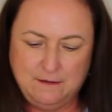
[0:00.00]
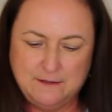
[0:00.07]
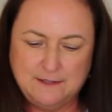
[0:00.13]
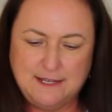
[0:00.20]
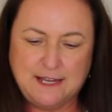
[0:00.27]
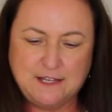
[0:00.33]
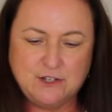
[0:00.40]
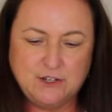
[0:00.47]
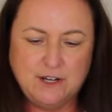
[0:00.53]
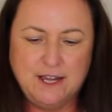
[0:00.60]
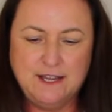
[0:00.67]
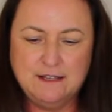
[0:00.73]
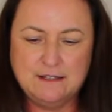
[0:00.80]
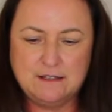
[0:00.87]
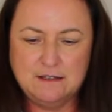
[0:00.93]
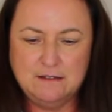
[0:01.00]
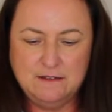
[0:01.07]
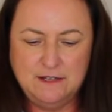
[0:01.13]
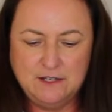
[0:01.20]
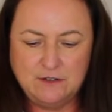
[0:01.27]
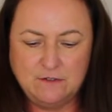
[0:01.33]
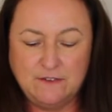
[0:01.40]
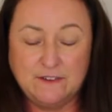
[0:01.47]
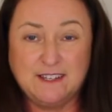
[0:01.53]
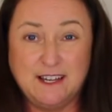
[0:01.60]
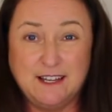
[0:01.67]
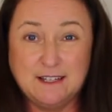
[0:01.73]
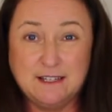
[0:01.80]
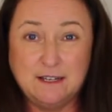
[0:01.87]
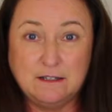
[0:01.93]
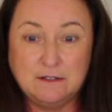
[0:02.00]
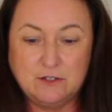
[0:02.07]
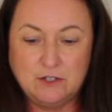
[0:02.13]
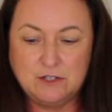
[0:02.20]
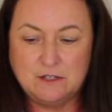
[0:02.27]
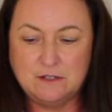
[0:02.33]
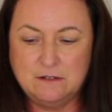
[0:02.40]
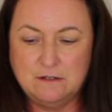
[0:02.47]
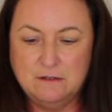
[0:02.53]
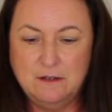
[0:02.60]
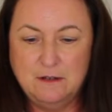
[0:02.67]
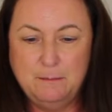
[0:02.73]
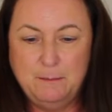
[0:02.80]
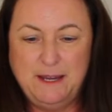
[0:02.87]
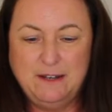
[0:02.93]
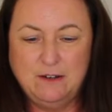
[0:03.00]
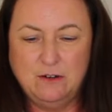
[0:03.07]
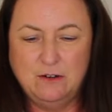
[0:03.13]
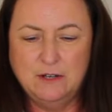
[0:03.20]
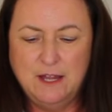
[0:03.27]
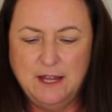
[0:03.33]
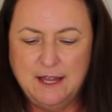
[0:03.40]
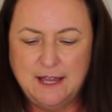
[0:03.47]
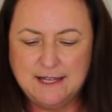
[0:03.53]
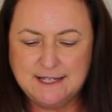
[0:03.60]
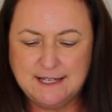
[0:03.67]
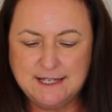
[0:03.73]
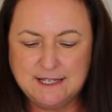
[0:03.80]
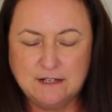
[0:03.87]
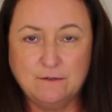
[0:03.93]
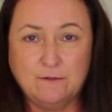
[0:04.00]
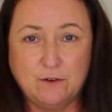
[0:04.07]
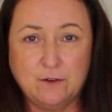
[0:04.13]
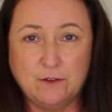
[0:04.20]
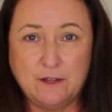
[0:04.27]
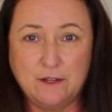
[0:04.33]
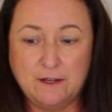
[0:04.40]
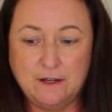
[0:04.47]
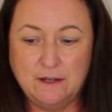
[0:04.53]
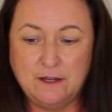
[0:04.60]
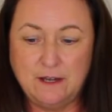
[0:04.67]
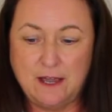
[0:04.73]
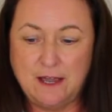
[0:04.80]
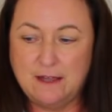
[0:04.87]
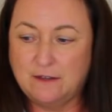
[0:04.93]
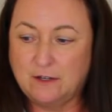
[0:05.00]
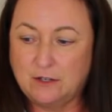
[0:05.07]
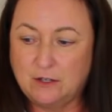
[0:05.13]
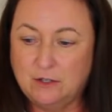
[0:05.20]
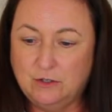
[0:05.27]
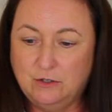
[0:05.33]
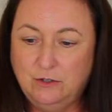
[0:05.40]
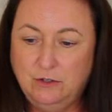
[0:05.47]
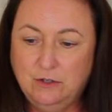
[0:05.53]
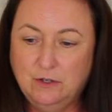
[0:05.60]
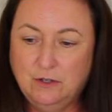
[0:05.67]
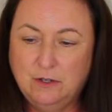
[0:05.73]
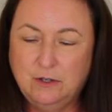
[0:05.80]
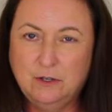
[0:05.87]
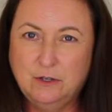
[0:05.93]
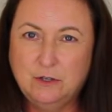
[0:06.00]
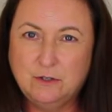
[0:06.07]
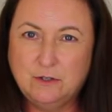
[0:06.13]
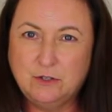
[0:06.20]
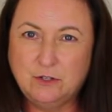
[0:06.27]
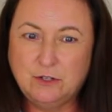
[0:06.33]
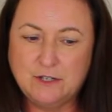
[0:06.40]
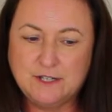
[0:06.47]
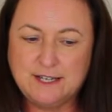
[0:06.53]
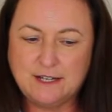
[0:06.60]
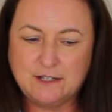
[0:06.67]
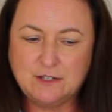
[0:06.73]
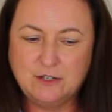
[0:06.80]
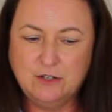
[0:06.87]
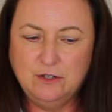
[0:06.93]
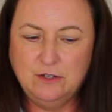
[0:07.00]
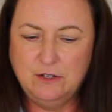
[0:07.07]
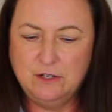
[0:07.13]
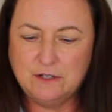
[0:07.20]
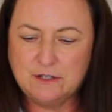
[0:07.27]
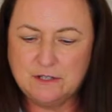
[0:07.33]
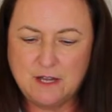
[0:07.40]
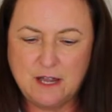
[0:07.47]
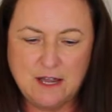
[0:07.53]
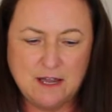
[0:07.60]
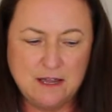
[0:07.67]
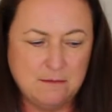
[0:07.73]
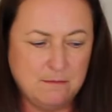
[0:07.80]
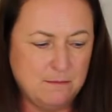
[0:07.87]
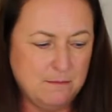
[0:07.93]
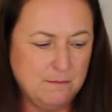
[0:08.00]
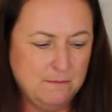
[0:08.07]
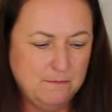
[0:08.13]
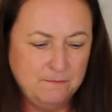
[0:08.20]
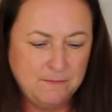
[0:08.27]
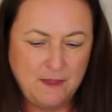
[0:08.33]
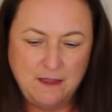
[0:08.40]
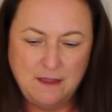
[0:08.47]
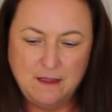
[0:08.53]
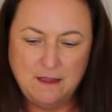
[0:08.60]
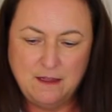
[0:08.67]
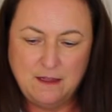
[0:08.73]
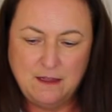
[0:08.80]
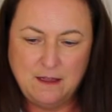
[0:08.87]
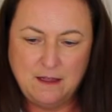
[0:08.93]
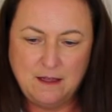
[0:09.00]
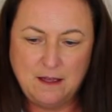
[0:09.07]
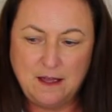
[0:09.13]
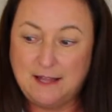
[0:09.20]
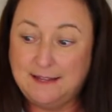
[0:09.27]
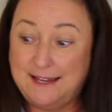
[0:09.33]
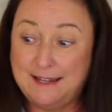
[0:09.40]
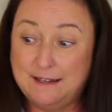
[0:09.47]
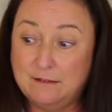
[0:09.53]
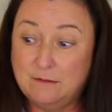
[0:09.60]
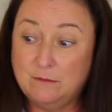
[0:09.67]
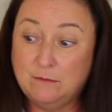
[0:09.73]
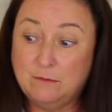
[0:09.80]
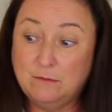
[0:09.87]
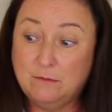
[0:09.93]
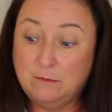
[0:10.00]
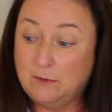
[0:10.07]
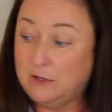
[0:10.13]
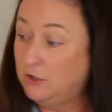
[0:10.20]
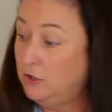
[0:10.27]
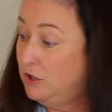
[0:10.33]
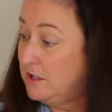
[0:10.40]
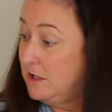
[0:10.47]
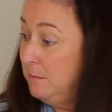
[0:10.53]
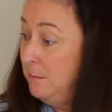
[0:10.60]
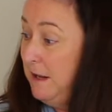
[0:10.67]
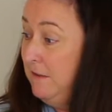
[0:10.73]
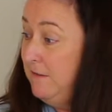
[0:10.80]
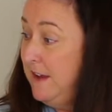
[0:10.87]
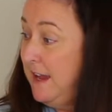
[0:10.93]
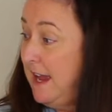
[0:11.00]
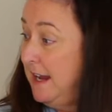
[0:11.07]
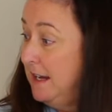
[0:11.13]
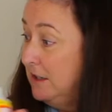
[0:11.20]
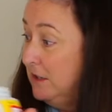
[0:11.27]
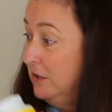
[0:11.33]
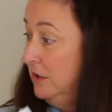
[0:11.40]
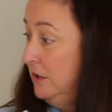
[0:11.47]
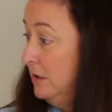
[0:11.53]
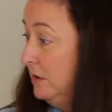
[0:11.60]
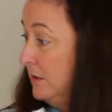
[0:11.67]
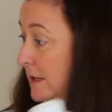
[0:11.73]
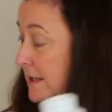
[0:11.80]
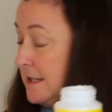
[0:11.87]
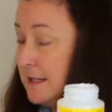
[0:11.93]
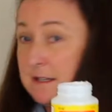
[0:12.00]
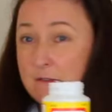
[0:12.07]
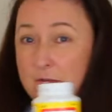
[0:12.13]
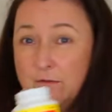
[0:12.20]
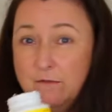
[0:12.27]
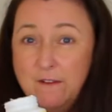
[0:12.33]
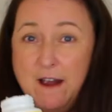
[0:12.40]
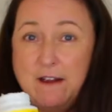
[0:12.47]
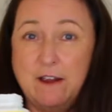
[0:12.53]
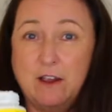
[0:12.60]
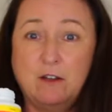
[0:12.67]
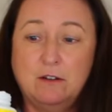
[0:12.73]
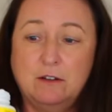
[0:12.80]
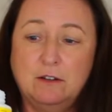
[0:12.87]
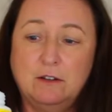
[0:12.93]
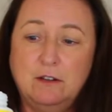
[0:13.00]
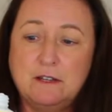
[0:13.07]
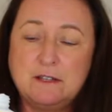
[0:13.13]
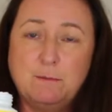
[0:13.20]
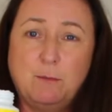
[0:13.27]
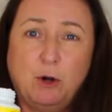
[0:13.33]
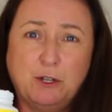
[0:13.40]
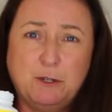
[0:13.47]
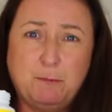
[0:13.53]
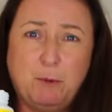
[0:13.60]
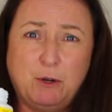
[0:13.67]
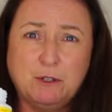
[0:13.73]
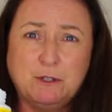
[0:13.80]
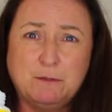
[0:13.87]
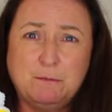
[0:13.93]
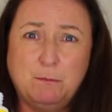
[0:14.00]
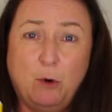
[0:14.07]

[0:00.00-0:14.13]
tester kits, these are fantastic just to paint on. It's easier for the glue to stick to it, and then we can use a PVA glue. This is a very good glue. It's Mod Podge.